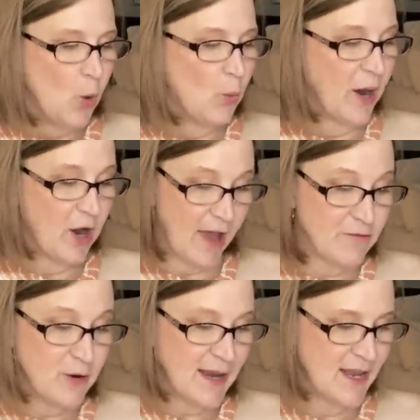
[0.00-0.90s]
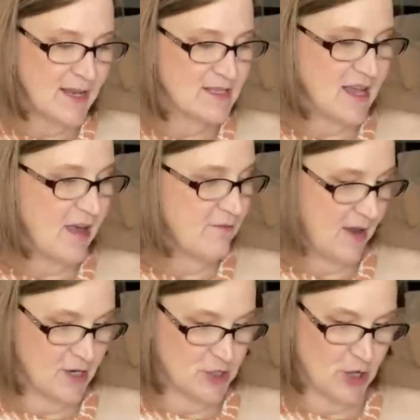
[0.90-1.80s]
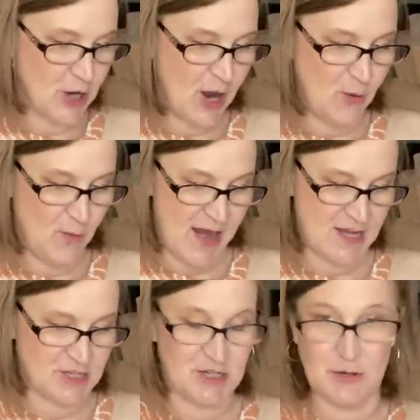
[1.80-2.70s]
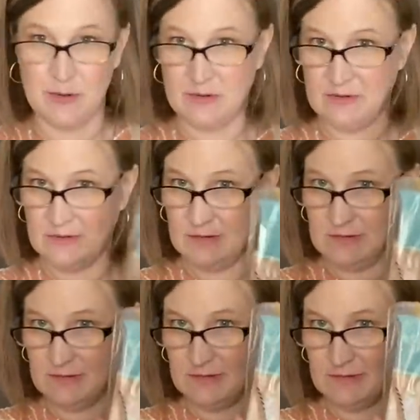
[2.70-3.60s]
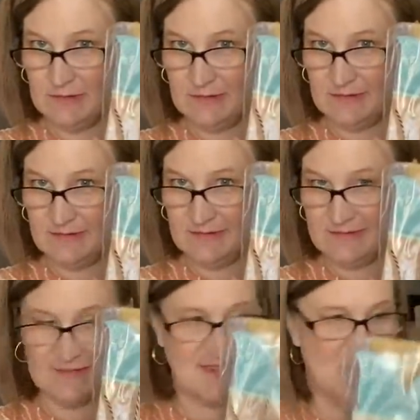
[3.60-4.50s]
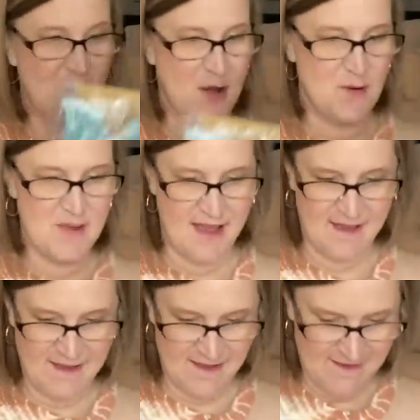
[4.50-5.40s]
Wherever it is, adventure awaits you. Ooh. Okay,